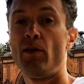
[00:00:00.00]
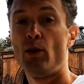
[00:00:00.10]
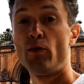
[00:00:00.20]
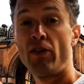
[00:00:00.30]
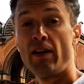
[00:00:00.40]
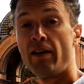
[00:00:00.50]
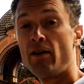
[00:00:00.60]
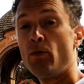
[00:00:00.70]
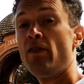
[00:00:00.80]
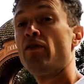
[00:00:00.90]
Over there
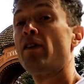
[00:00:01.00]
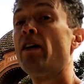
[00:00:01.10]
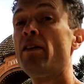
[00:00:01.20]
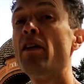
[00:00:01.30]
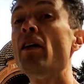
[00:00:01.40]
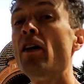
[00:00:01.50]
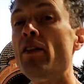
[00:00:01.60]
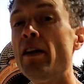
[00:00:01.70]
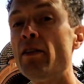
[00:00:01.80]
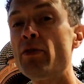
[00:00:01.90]
we've got
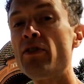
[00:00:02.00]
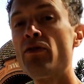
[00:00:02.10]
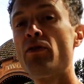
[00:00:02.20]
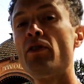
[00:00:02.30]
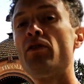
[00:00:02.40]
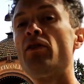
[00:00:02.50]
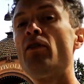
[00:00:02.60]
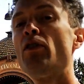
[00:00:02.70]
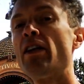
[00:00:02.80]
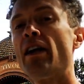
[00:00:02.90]
the entrance to the
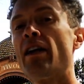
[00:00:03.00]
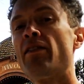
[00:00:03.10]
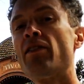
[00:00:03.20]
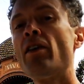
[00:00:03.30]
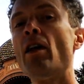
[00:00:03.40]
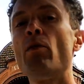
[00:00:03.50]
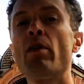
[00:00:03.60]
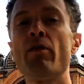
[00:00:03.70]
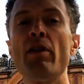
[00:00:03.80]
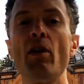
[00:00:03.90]
Tivoli Gardens, one
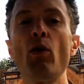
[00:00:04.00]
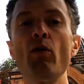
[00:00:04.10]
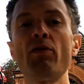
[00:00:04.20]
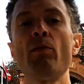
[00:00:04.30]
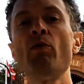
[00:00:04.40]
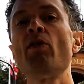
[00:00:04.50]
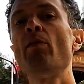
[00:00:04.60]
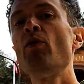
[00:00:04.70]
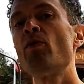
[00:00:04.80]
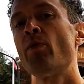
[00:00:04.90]
of the oldest
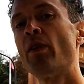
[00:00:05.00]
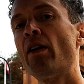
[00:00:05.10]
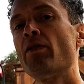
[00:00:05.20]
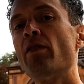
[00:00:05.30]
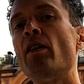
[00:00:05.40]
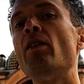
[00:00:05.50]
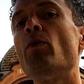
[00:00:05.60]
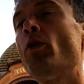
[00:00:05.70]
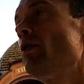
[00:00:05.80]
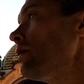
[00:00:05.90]
amusement parks in the
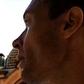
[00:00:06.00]
world.